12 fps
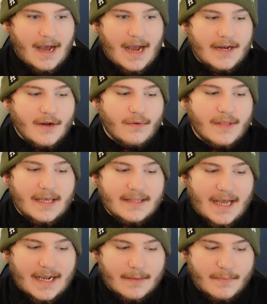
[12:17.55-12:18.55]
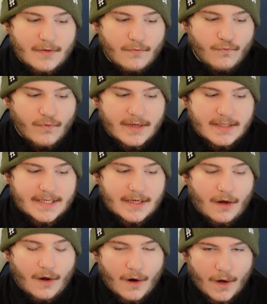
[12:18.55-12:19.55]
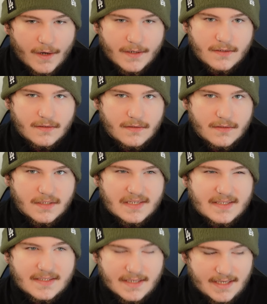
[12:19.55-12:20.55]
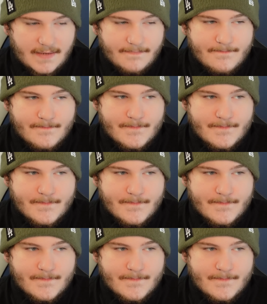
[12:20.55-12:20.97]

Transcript: I know that that can be really hard to see.